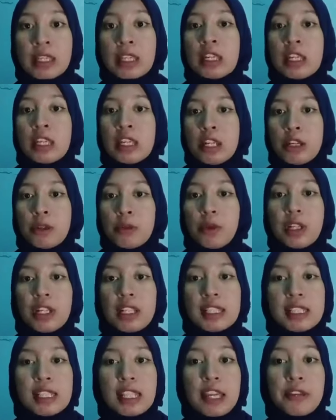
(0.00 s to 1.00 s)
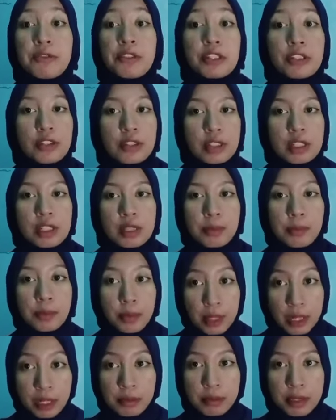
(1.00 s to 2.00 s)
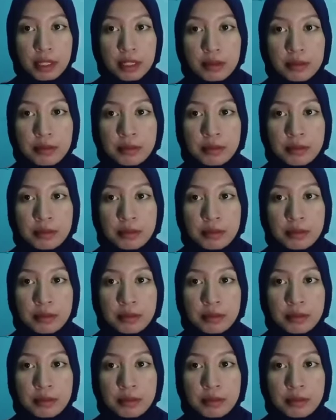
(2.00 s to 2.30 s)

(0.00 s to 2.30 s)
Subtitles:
What is life insurance premium?